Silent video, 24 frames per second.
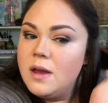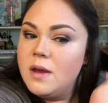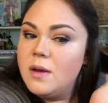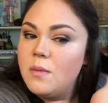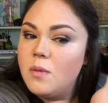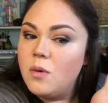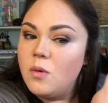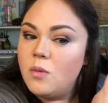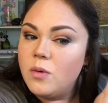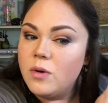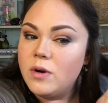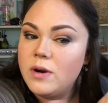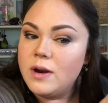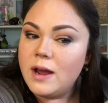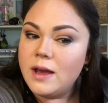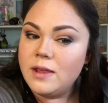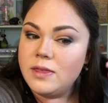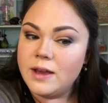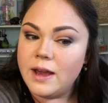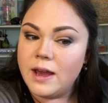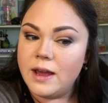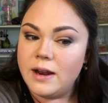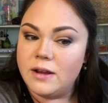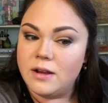But we're not
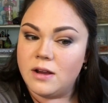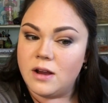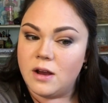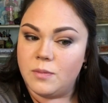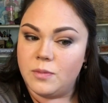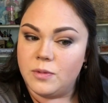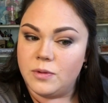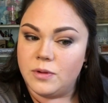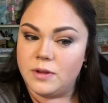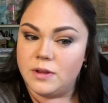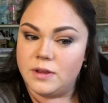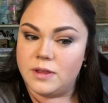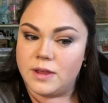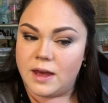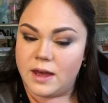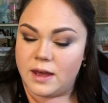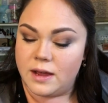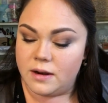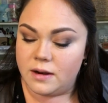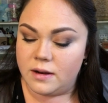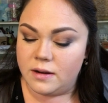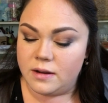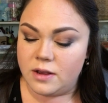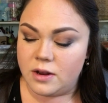the kind of couple
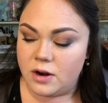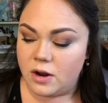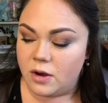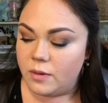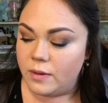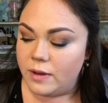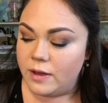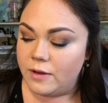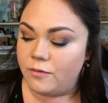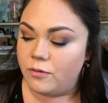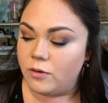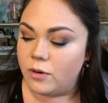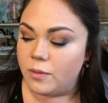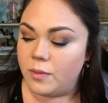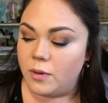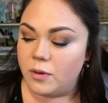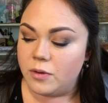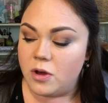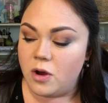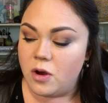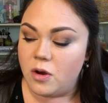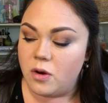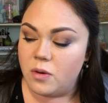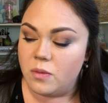that, you know, if we're both
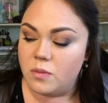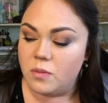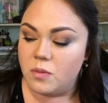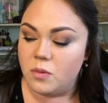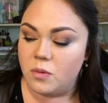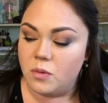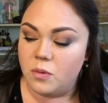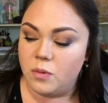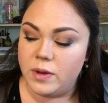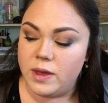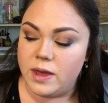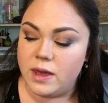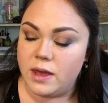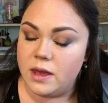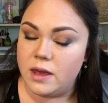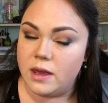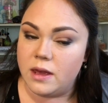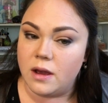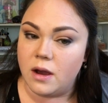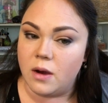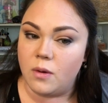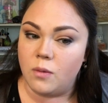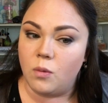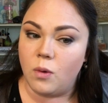home,
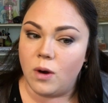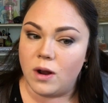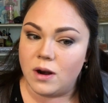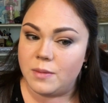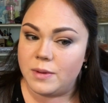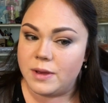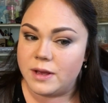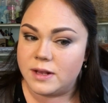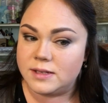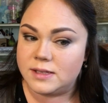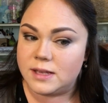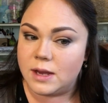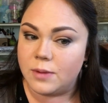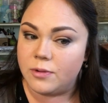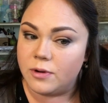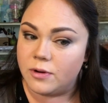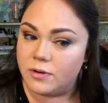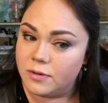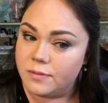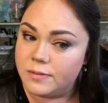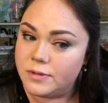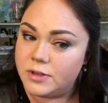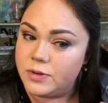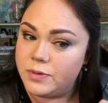we want to be in separate
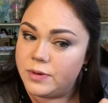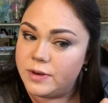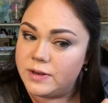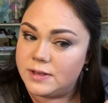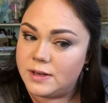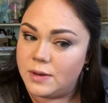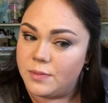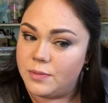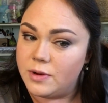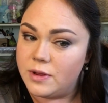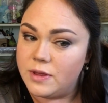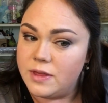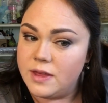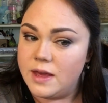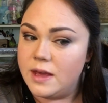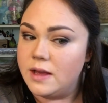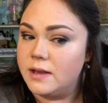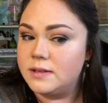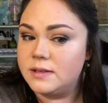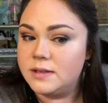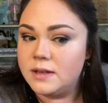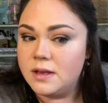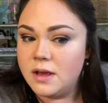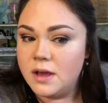rooms doing separate
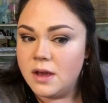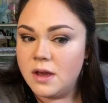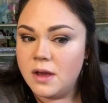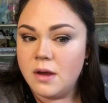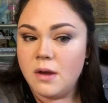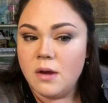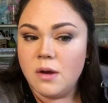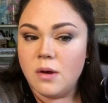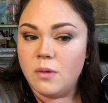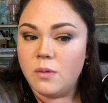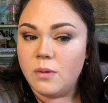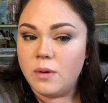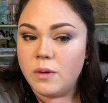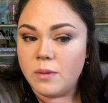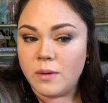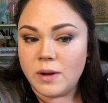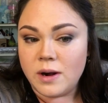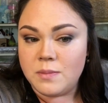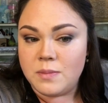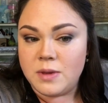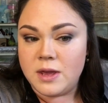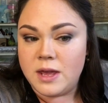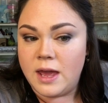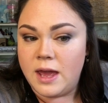things. We want
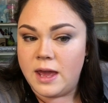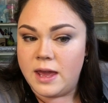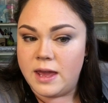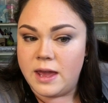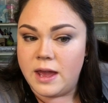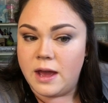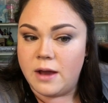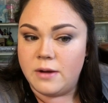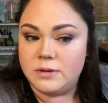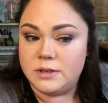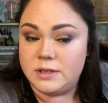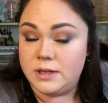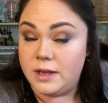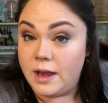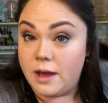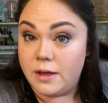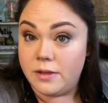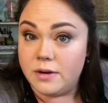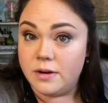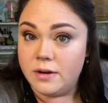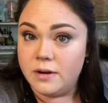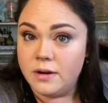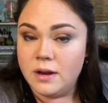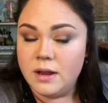to be hanging out
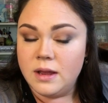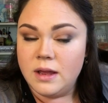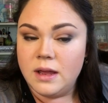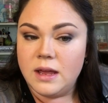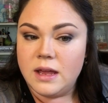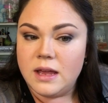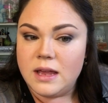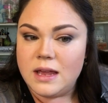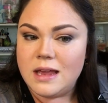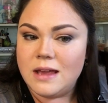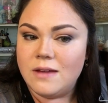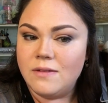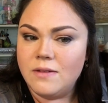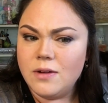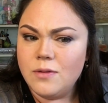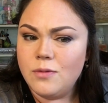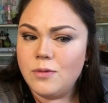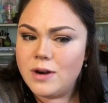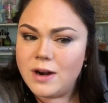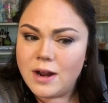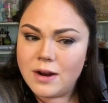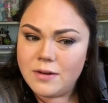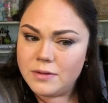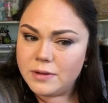together. Even if we're
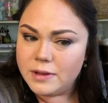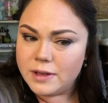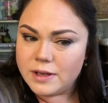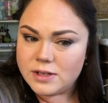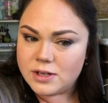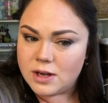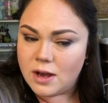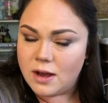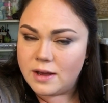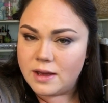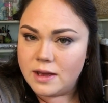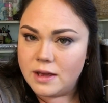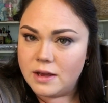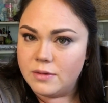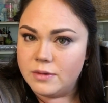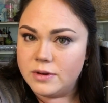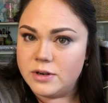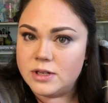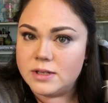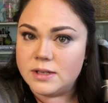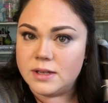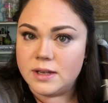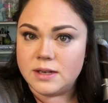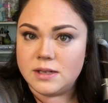not really talking, we
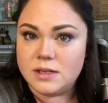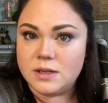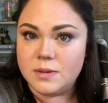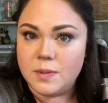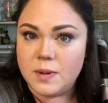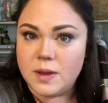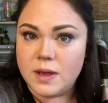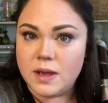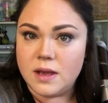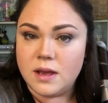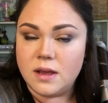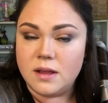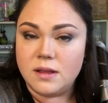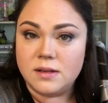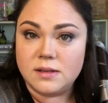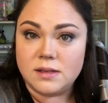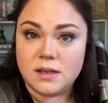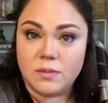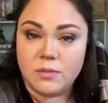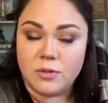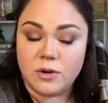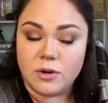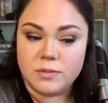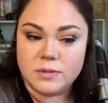just like to be in the
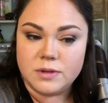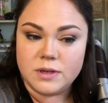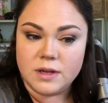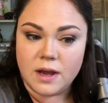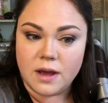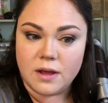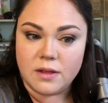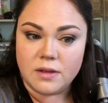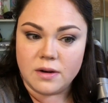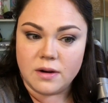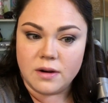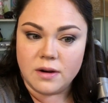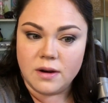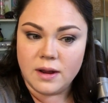same room together.